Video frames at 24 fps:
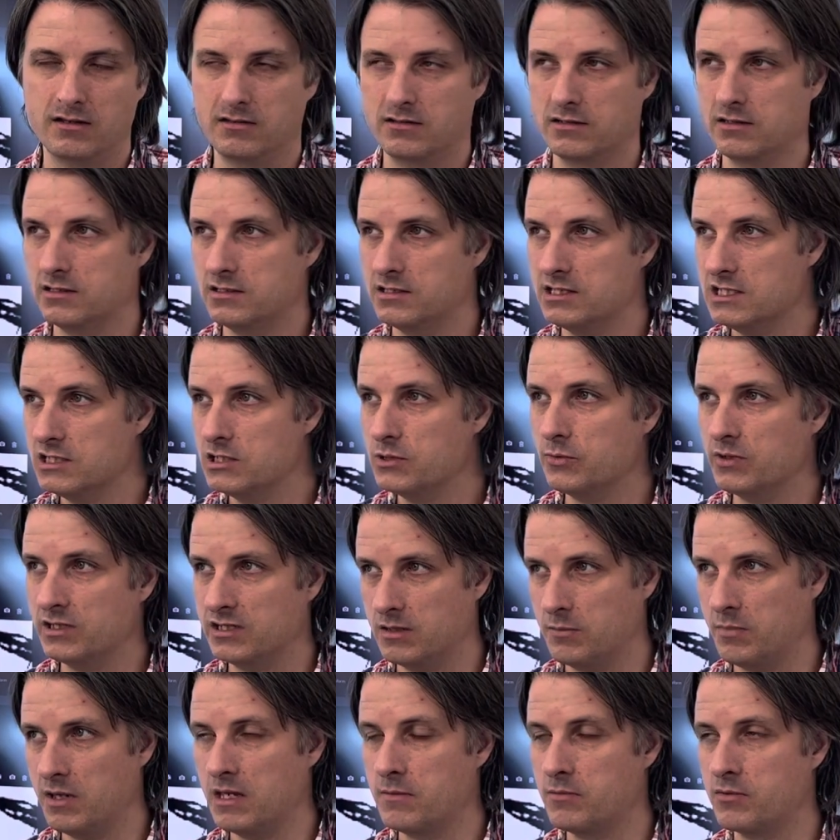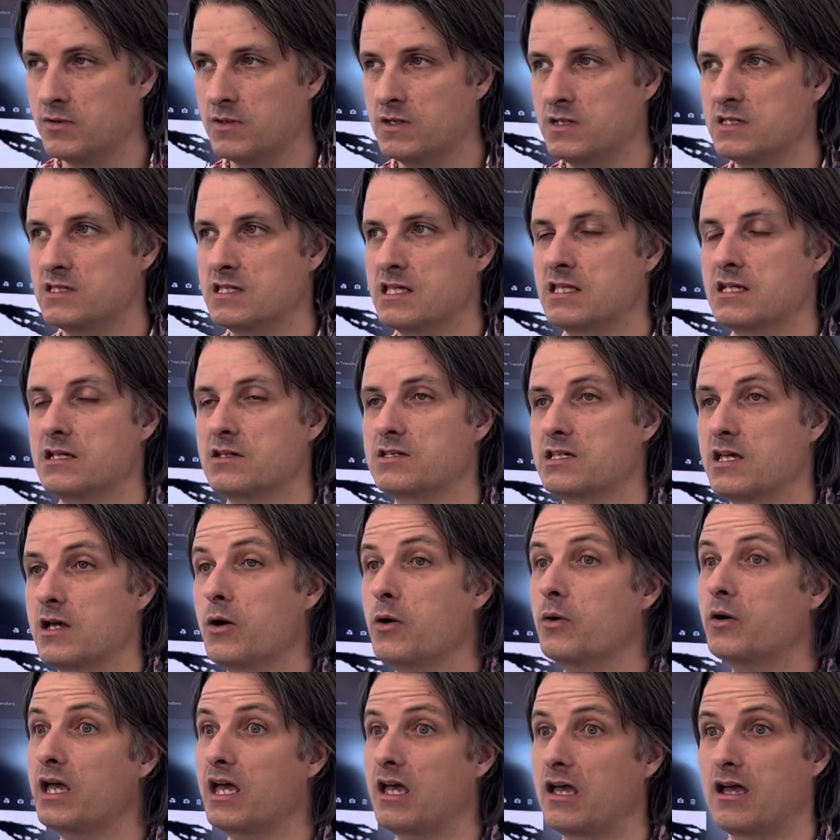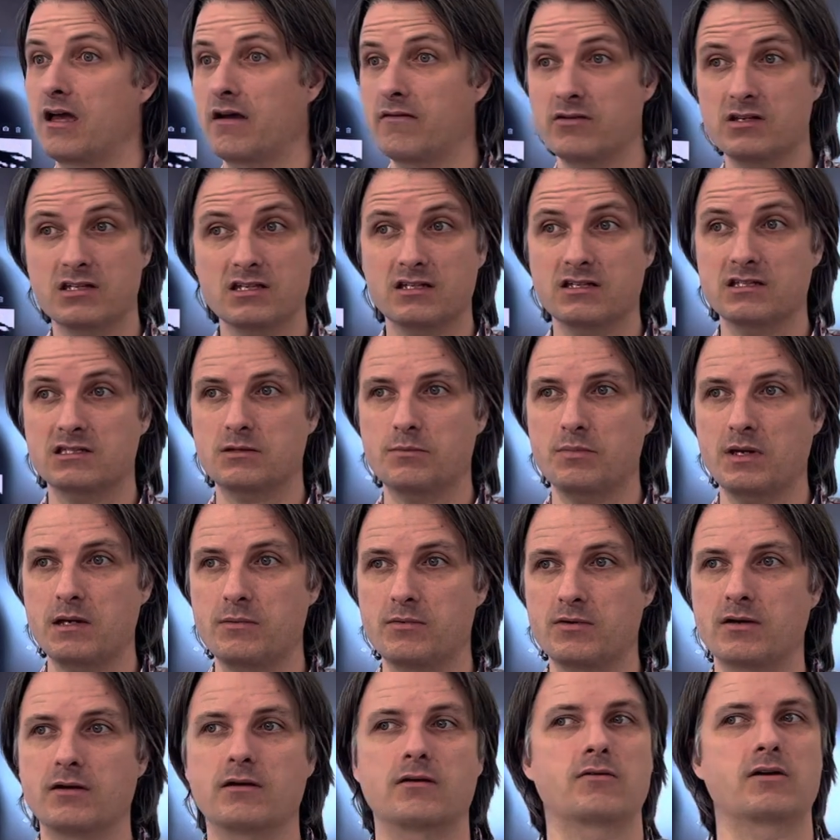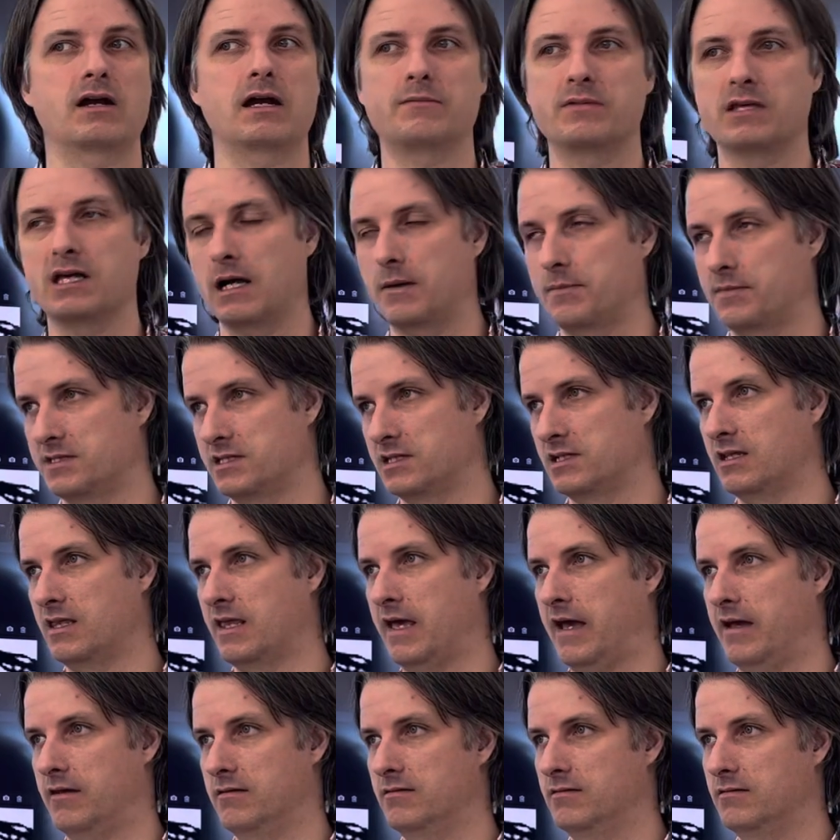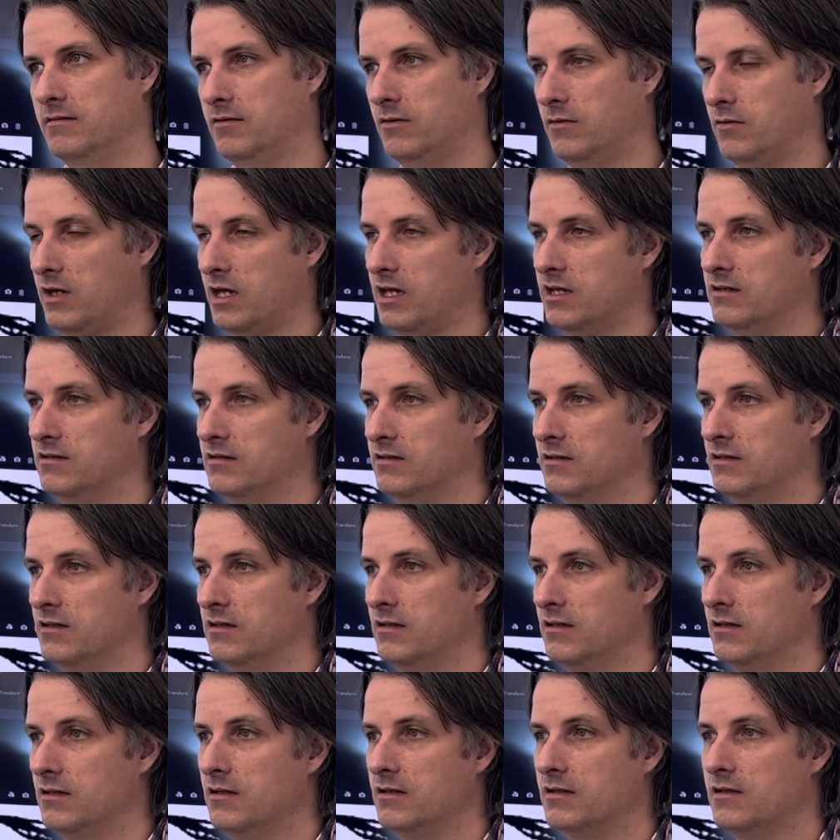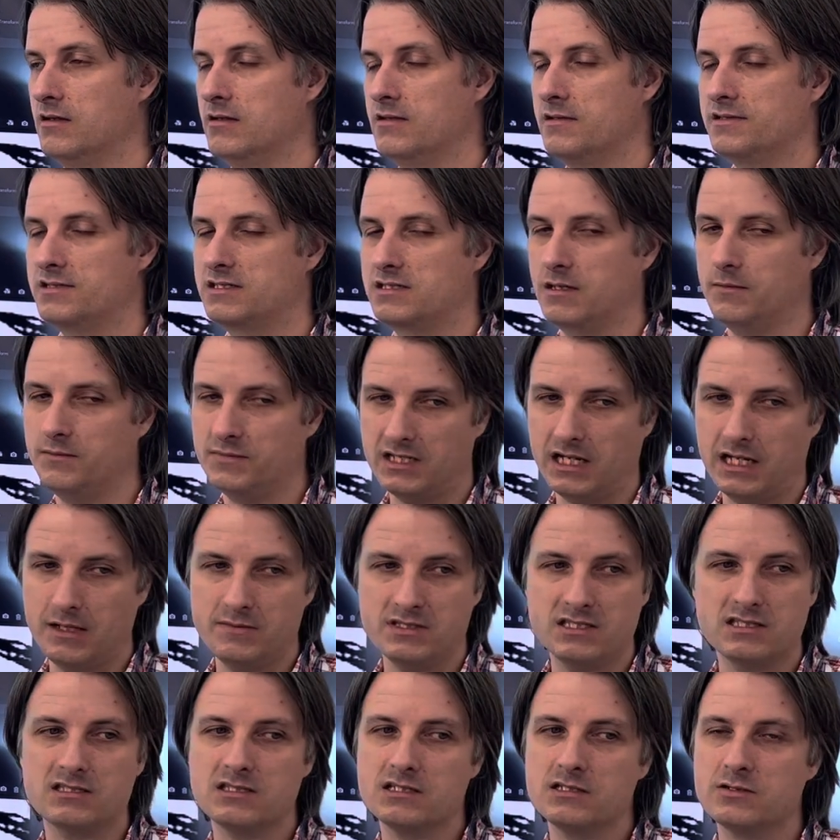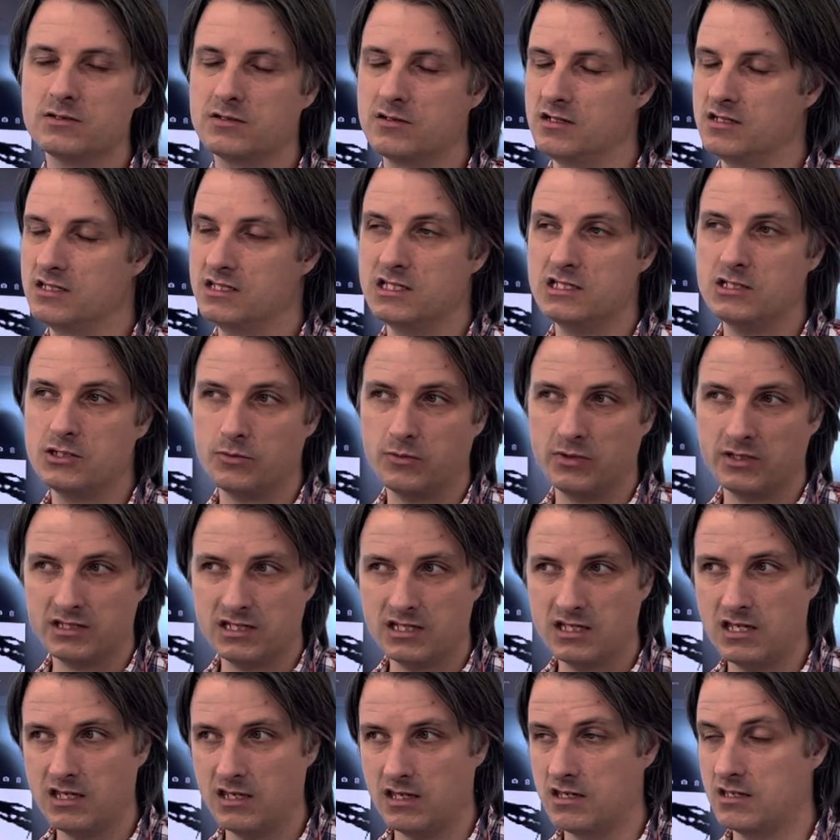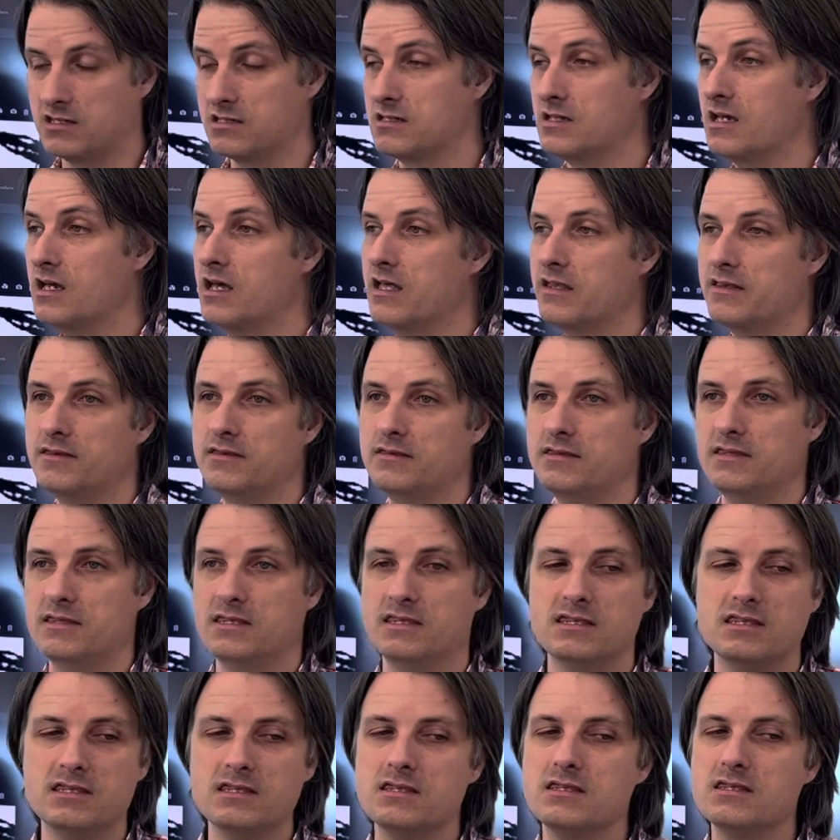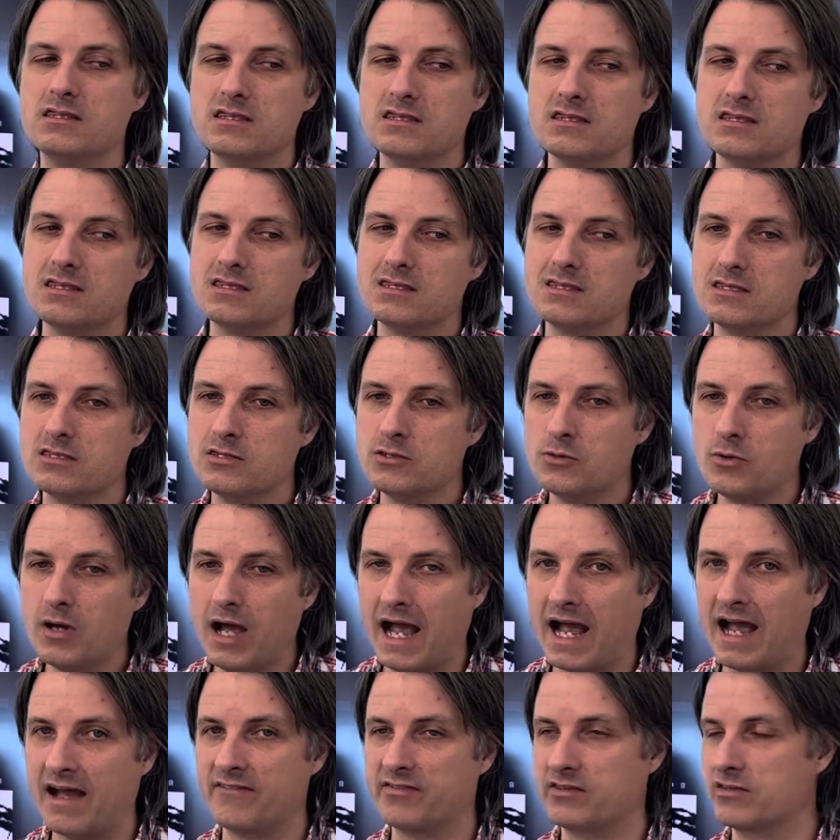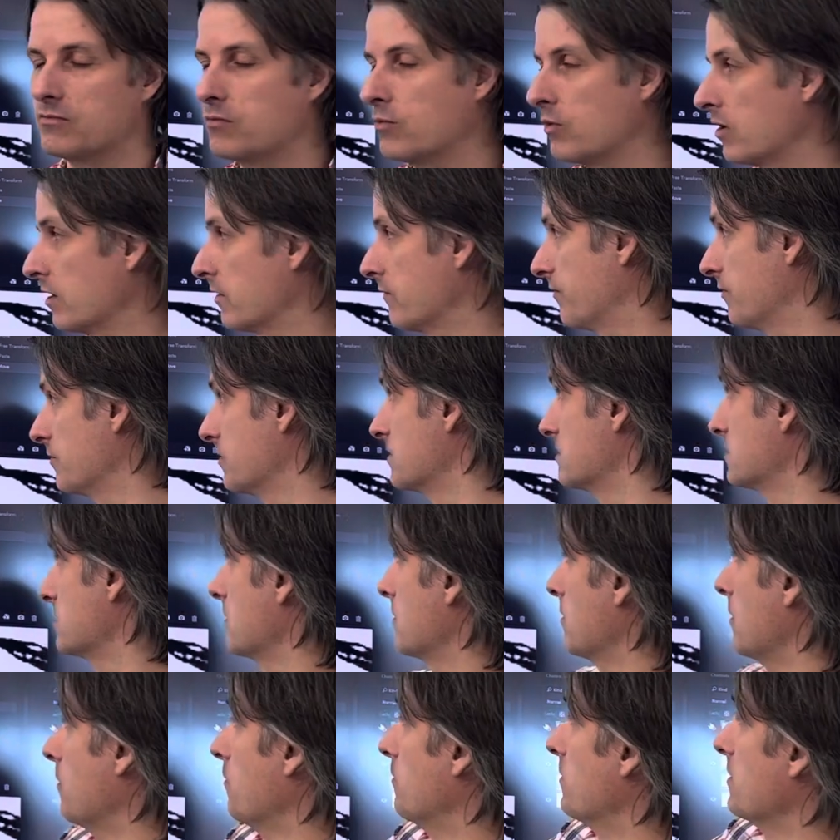you teach it what the paper is, and then you say, okay, everything that's the paper, grab the opposite of that, okay? Sometimes it's easier to teach it what the ink is. You have to work for the scenario,